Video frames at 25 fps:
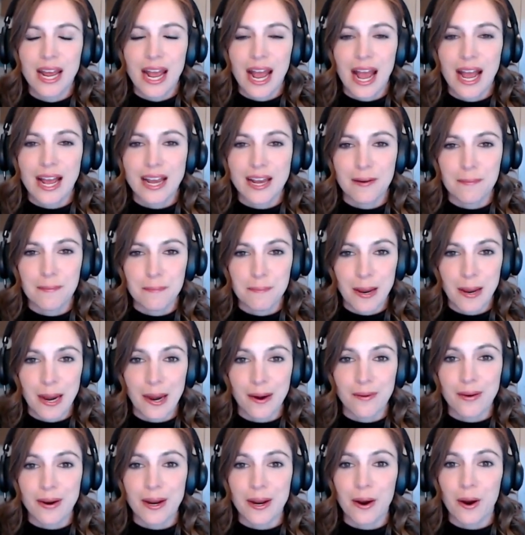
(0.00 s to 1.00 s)
and
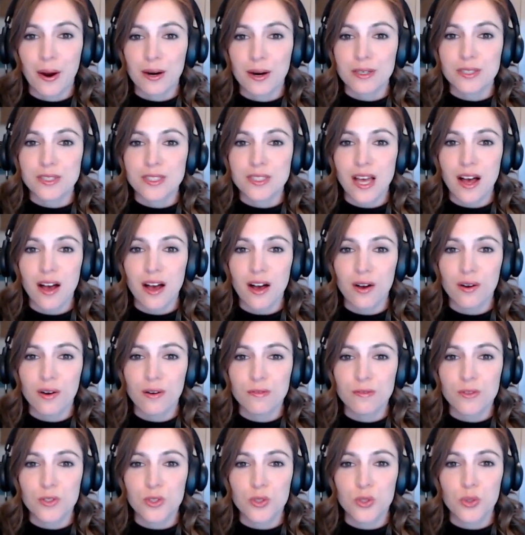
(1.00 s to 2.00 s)
comparing
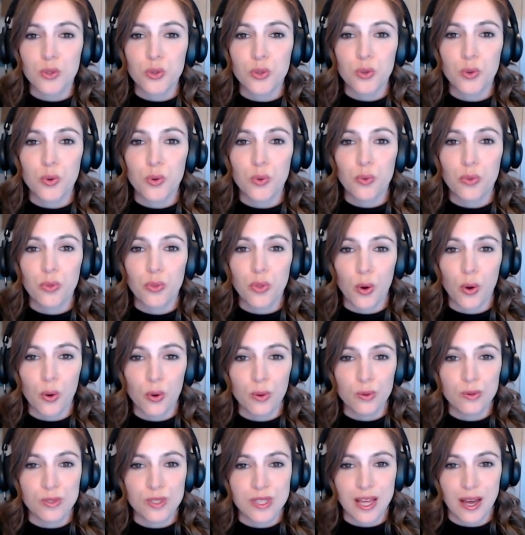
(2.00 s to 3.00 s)
ourselves to
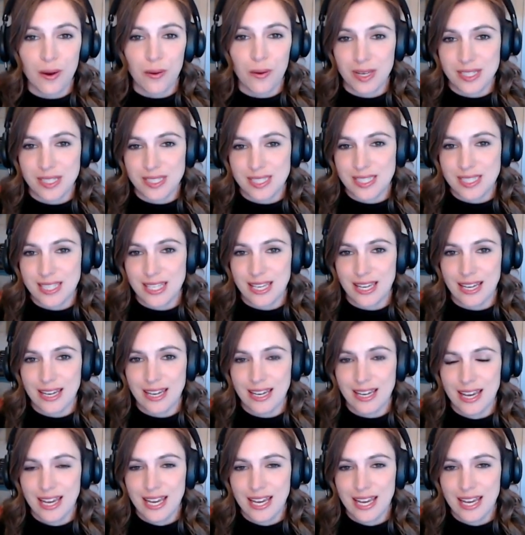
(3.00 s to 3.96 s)
those that we see.